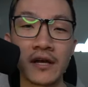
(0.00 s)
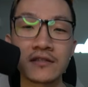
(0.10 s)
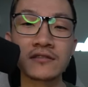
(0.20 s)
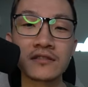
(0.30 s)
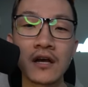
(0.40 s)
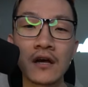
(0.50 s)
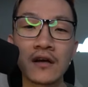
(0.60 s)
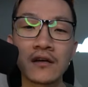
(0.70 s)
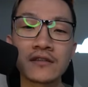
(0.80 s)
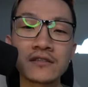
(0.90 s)
Yeah, this
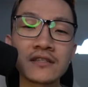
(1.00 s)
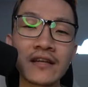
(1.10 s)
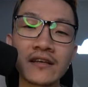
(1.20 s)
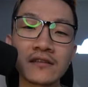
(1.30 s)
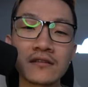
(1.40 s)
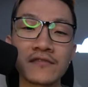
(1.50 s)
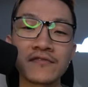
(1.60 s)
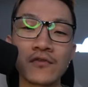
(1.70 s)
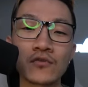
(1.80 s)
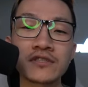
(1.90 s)
is I think the
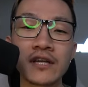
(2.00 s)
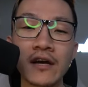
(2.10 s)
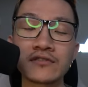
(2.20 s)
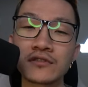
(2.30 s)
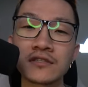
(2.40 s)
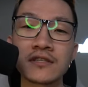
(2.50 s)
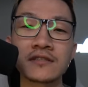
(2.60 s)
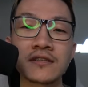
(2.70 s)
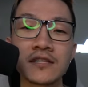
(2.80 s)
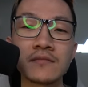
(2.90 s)
first set I was using
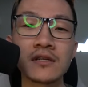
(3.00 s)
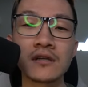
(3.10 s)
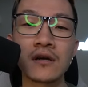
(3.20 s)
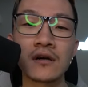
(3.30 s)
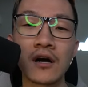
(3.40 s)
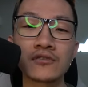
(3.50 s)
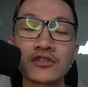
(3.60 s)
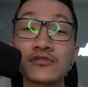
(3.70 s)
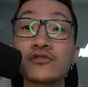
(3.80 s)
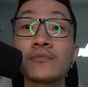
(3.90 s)
this team in. I'll
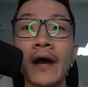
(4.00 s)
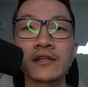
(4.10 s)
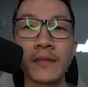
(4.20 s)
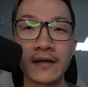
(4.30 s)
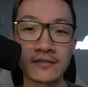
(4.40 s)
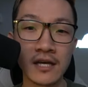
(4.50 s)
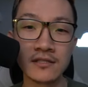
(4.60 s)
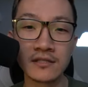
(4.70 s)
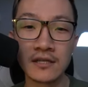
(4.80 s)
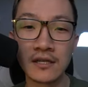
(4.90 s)
show you two back-to-back
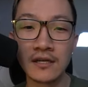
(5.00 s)
sets.